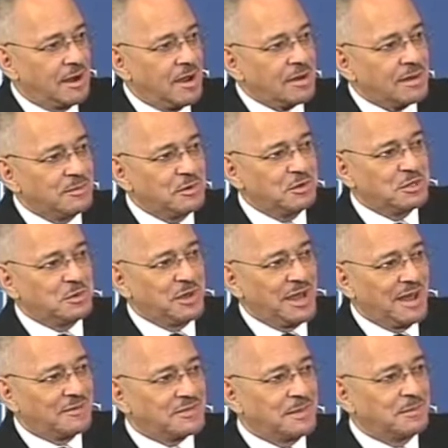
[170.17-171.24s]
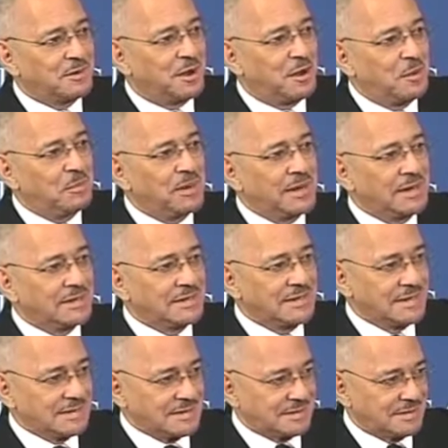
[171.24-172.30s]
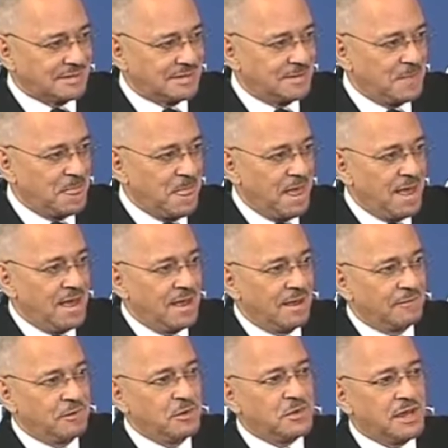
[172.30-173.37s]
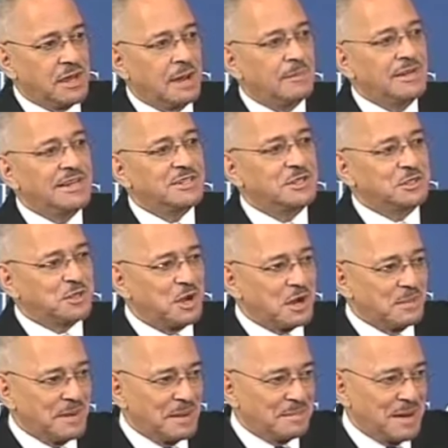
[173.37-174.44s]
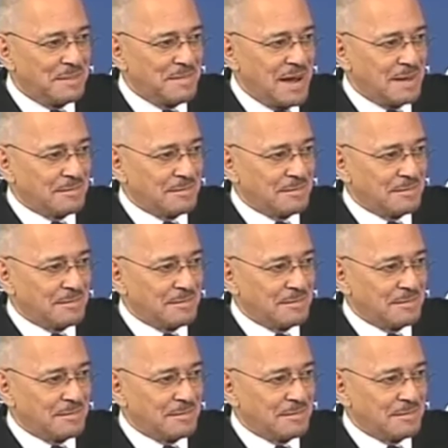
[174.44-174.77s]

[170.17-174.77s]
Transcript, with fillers: In our community, we have something called playing the dozens. If you think I'm going to let you talk about my